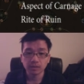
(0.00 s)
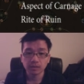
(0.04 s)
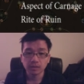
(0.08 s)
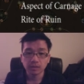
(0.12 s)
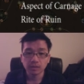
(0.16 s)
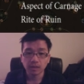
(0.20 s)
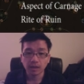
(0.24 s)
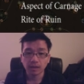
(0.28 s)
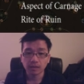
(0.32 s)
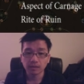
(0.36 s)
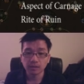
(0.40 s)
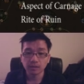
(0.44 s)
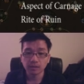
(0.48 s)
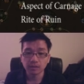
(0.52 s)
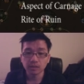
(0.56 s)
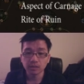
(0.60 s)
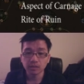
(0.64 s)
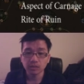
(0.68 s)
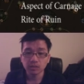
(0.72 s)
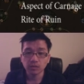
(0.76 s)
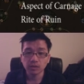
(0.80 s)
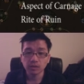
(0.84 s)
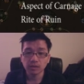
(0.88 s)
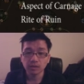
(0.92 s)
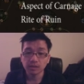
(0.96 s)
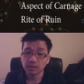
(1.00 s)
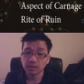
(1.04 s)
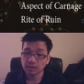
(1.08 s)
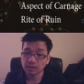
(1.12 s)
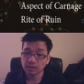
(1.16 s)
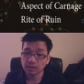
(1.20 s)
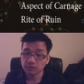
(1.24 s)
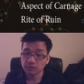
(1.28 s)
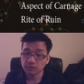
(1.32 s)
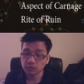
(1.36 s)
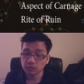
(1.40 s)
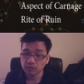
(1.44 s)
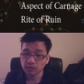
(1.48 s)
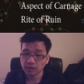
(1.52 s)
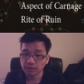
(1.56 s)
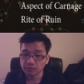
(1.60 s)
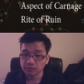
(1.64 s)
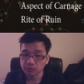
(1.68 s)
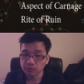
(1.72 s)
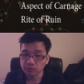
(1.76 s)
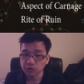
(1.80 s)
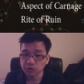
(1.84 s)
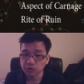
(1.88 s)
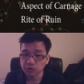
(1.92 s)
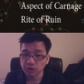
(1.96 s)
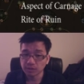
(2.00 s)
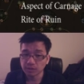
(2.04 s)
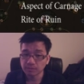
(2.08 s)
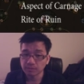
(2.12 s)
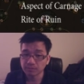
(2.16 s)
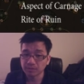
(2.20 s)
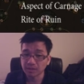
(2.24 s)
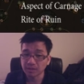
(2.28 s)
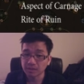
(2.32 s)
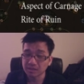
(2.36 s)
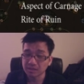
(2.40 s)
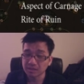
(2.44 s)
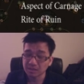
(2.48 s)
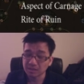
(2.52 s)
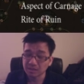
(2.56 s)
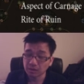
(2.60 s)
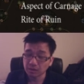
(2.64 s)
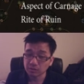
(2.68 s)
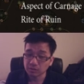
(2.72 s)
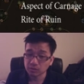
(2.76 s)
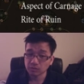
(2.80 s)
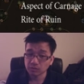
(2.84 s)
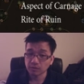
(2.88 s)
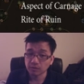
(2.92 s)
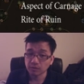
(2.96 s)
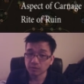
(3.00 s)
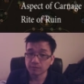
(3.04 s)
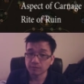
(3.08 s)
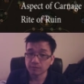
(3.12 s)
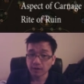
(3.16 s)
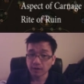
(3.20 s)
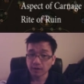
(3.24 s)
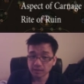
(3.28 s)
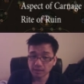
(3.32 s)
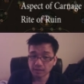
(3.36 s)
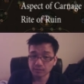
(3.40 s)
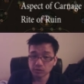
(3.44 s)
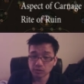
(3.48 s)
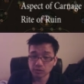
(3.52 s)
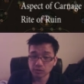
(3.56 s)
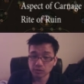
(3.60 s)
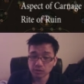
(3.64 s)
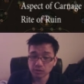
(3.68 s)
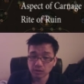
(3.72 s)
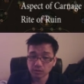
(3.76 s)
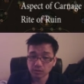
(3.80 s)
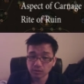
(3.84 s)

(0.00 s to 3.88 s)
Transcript: And this one gives you life regen, but it's also a fire damage node.